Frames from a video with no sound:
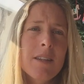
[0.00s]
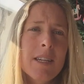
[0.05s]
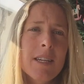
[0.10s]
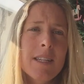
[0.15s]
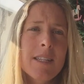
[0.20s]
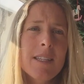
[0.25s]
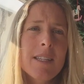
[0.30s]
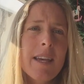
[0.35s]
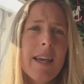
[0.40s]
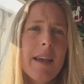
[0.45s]

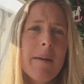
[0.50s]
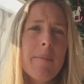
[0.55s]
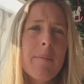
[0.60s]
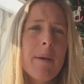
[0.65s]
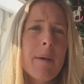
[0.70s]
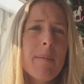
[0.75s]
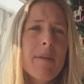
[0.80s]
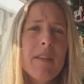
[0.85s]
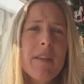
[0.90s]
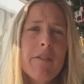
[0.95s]
It's like
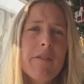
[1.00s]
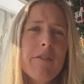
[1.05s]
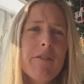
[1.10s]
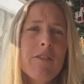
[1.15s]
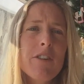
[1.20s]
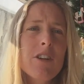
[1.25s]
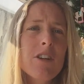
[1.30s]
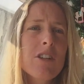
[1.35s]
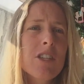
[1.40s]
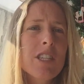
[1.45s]
maybe the
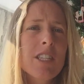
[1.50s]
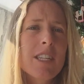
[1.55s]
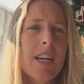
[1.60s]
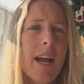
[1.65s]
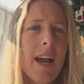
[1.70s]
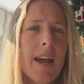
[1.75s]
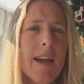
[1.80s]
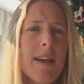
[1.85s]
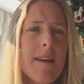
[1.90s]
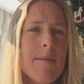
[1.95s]
first
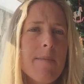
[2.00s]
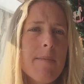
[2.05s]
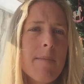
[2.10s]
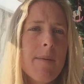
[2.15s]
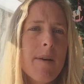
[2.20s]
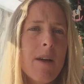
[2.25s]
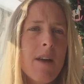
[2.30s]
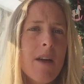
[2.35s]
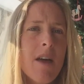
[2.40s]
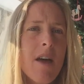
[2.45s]
time
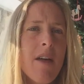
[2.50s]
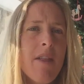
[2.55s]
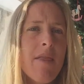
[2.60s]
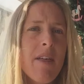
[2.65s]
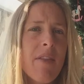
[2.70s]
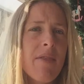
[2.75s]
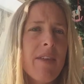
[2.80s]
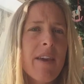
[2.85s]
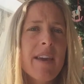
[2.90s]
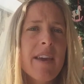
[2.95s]

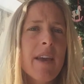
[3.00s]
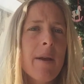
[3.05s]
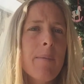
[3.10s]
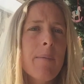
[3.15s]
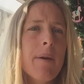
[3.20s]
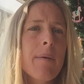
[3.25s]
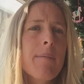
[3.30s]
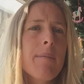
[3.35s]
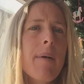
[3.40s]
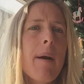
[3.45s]
that they can
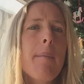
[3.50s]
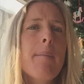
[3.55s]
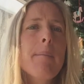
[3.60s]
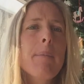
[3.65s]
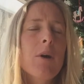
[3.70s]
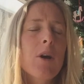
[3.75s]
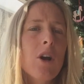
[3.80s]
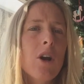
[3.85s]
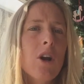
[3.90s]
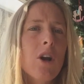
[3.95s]

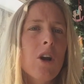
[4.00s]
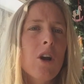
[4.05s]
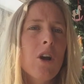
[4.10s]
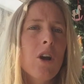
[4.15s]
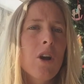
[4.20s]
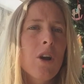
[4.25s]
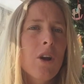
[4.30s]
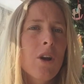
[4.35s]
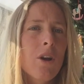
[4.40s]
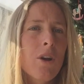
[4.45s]
remember
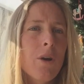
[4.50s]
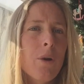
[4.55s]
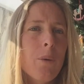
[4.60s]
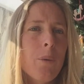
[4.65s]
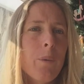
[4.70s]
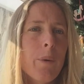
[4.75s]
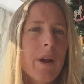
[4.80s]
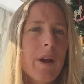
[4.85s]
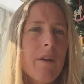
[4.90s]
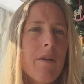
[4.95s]

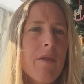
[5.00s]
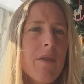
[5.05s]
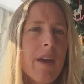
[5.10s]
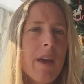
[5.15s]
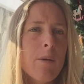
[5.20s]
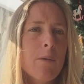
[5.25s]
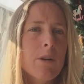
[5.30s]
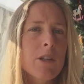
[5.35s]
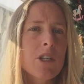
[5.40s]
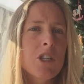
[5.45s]
where
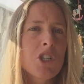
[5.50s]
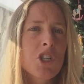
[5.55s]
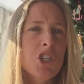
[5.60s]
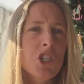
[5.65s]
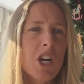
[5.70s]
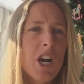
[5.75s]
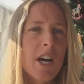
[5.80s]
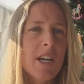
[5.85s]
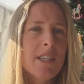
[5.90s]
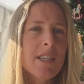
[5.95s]
they were
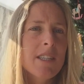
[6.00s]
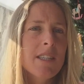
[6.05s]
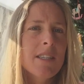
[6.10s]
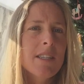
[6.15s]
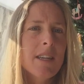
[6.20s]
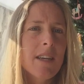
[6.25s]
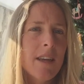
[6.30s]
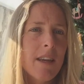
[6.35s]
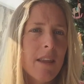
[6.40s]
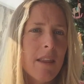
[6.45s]
just
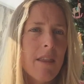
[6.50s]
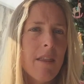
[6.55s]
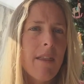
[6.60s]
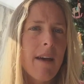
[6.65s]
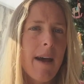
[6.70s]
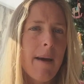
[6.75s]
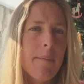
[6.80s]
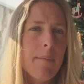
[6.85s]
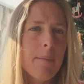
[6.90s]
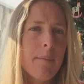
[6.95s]
in
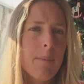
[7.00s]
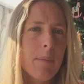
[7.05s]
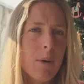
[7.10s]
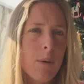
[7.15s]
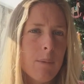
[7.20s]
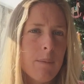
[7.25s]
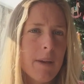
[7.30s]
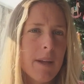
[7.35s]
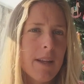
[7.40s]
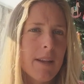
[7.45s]
that
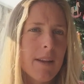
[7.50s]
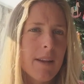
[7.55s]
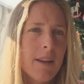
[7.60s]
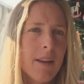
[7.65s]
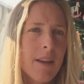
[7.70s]
moment.